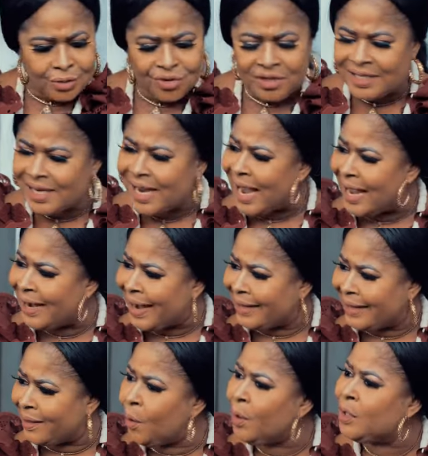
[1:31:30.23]
treating her
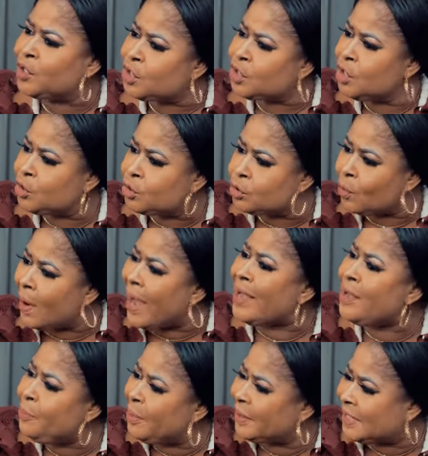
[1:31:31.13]
like that? What did she do? Why
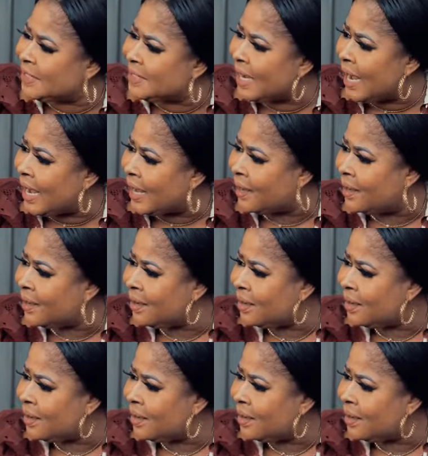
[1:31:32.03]
are you beating her?